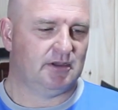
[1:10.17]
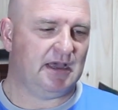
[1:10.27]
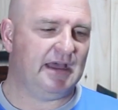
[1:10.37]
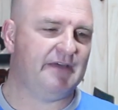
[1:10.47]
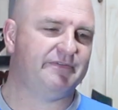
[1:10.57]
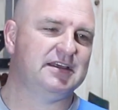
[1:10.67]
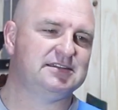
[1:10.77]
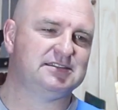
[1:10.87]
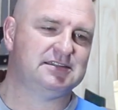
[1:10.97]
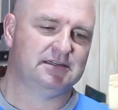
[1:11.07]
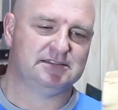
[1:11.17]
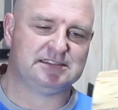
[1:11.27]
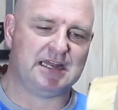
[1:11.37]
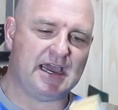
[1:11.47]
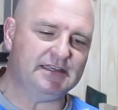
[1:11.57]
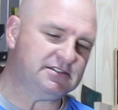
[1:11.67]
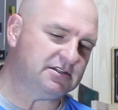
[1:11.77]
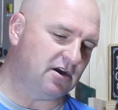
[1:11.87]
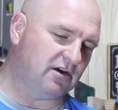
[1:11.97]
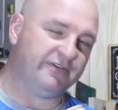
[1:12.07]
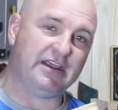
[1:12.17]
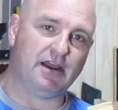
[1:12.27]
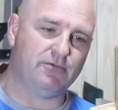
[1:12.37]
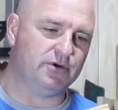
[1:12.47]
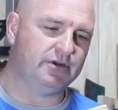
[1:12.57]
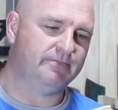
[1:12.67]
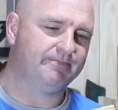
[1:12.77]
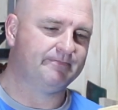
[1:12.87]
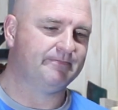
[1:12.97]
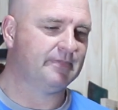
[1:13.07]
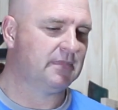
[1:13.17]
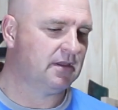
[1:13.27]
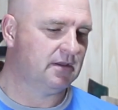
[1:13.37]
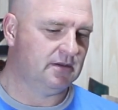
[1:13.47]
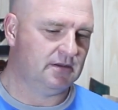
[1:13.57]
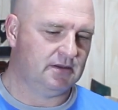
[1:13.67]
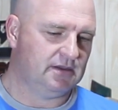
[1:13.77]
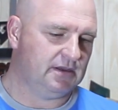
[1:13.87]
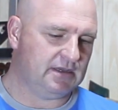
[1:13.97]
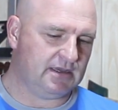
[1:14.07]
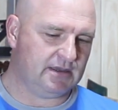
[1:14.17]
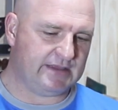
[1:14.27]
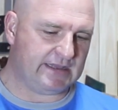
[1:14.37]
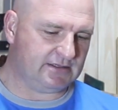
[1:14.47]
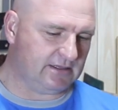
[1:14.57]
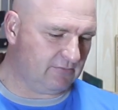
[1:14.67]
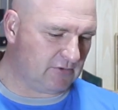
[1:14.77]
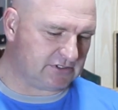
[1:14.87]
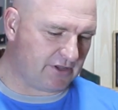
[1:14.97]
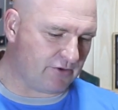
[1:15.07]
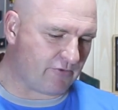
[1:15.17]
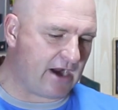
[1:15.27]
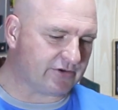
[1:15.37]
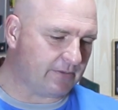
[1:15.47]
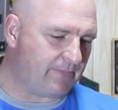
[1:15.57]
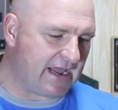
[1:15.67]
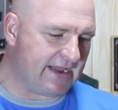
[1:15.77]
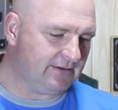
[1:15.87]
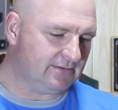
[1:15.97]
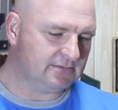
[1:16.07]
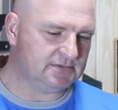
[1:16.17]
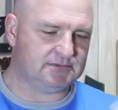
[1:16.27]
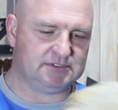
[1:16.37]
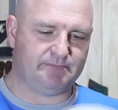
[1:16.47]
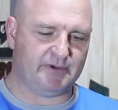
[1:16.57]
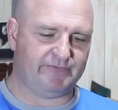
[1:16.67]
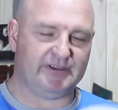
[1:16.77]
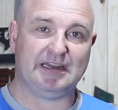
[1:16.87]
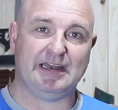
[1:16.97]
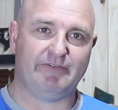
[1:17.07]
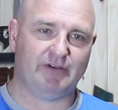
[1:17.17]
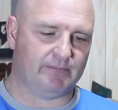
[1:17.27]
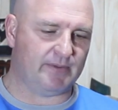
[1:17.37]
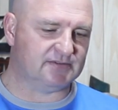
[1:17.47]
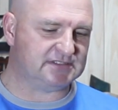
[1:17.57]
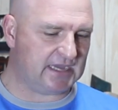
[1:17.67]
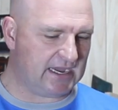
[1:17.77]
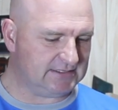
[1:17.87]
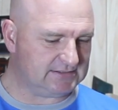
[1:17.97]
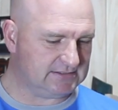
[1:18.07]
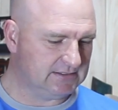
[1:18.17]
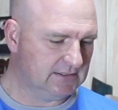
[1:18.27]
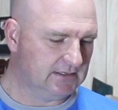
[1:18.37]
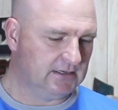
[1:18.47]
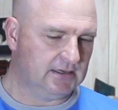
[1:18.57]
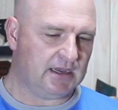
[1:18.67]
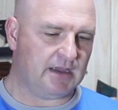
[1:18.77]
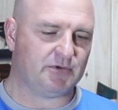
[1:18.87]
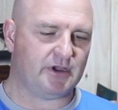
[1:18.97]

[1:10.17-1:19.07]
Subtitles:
I have this slice of yellow wood that was on the router plane. It's perfectly level on both sides. I